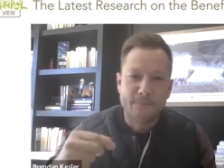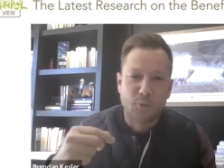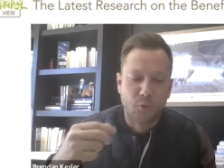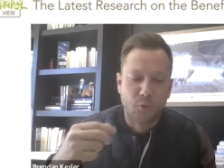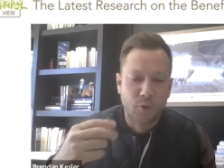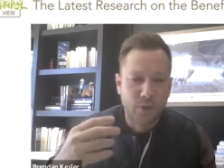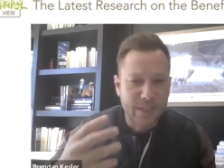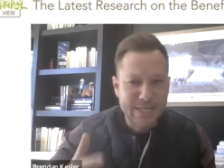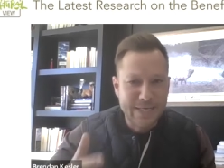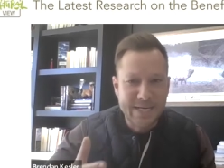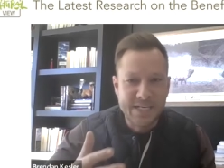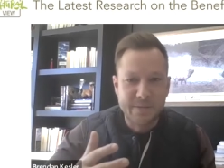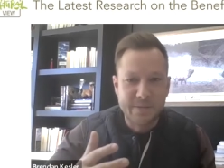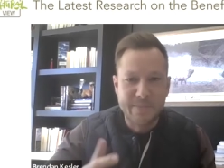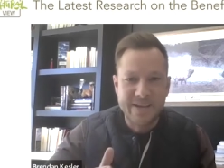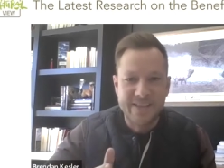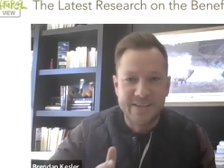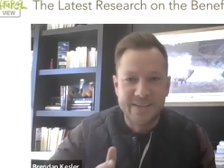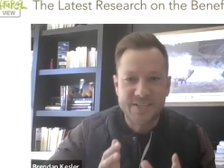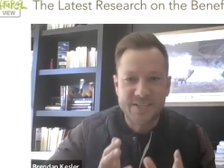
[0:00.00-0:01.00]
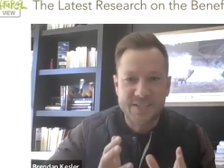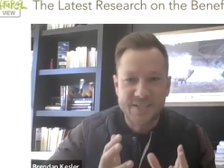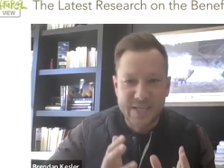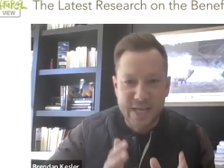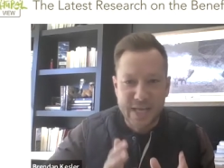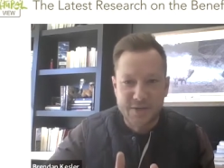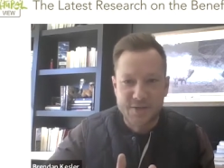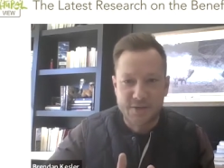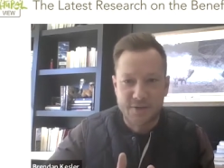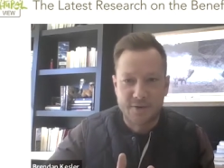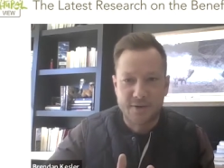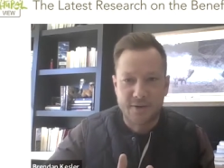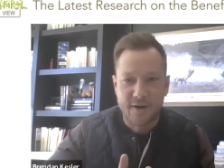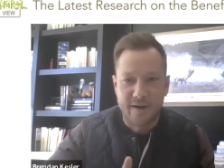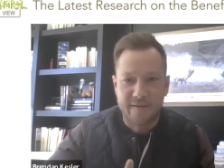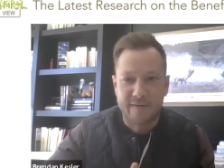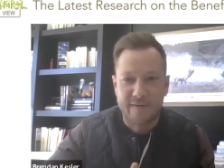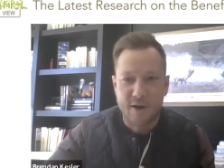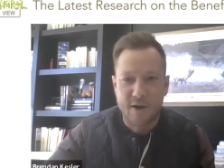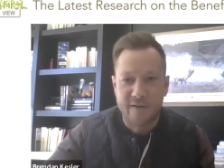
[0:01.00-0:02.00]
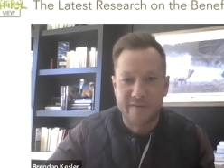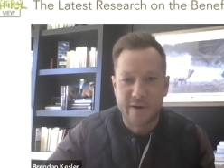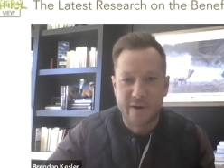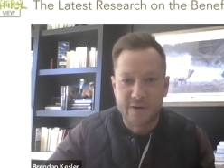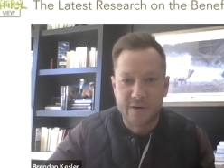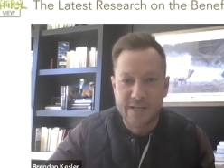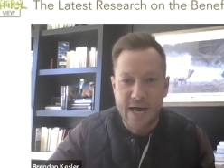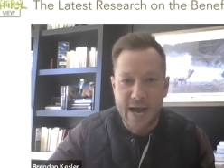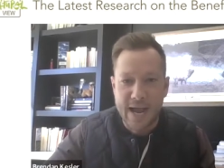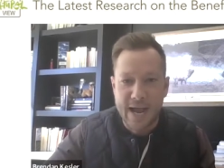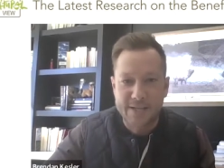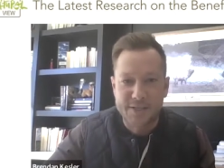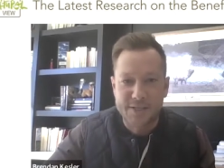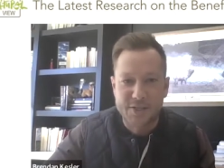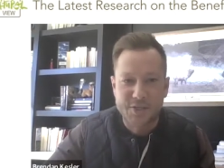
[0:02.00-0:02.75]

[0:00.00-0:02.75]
really need to be the center of our diets.